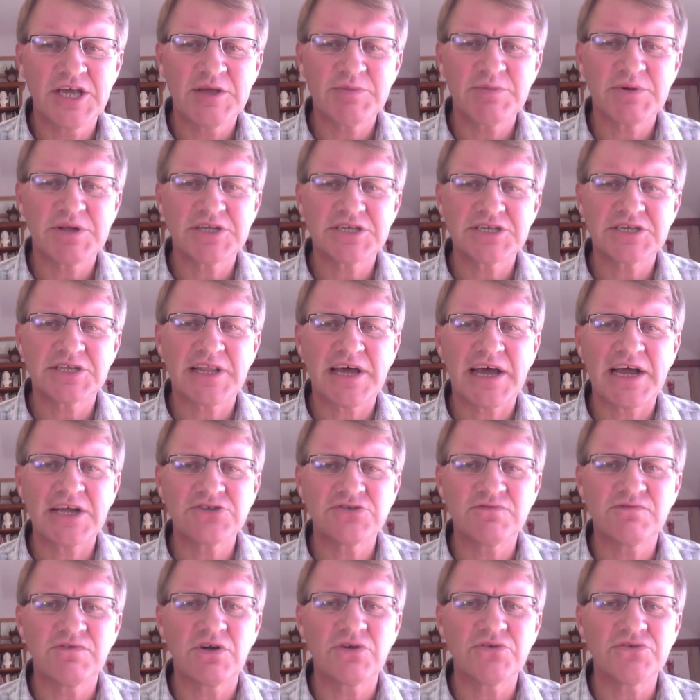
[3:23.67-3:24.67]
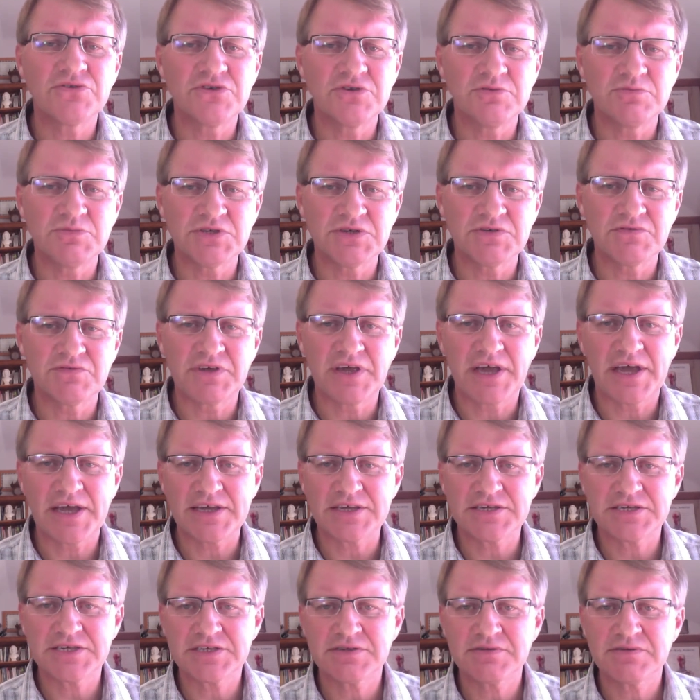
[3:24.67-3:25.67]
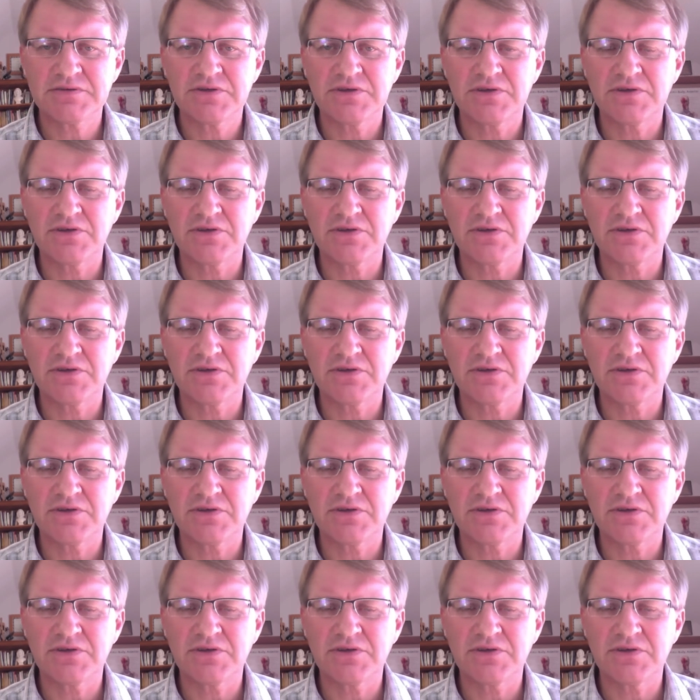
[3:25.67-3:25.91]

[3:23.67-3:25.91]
but it's large volumes of gas,